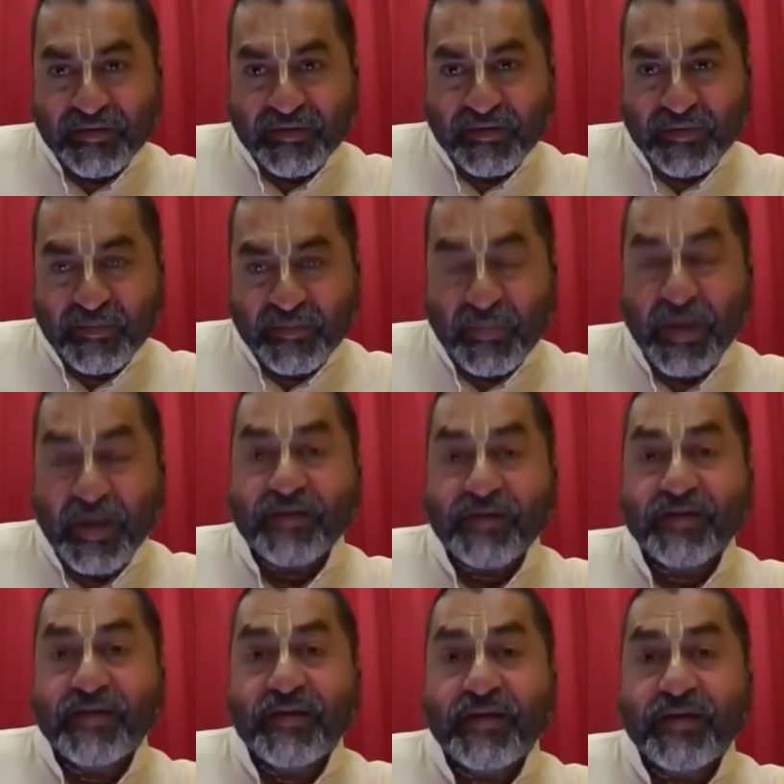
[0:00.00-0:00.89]

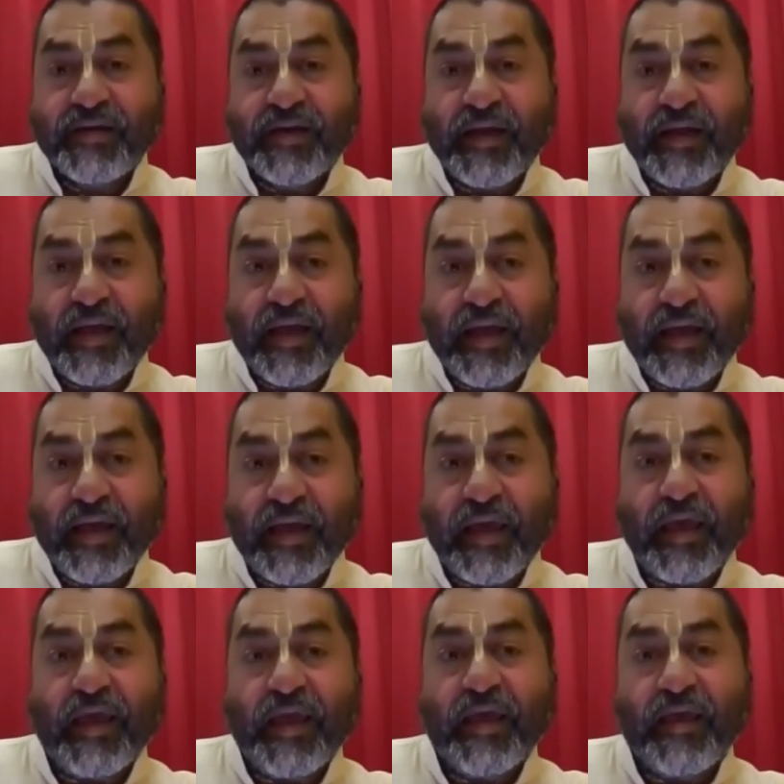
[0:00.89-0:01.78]
But
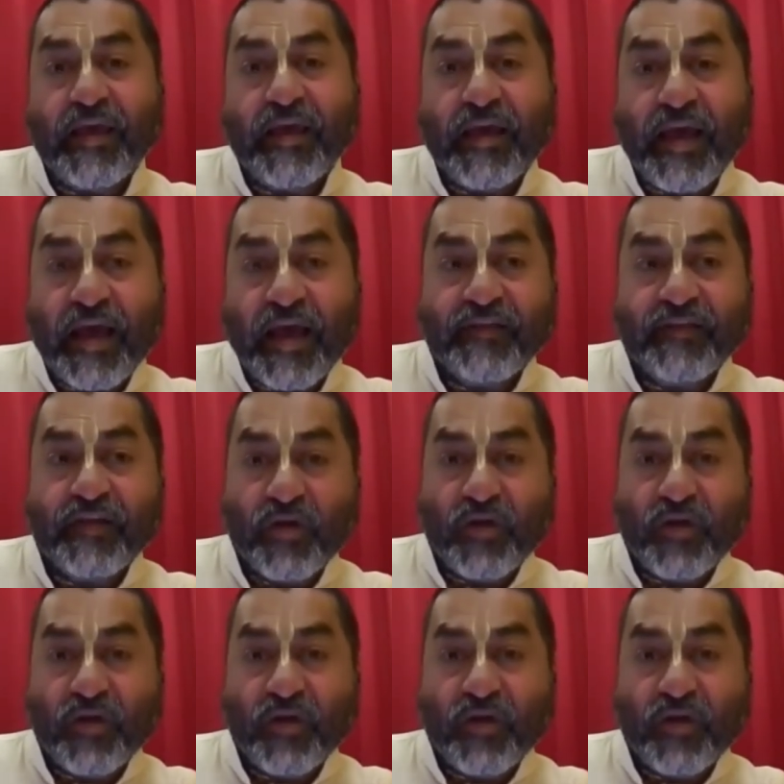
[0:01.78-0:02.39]
he has an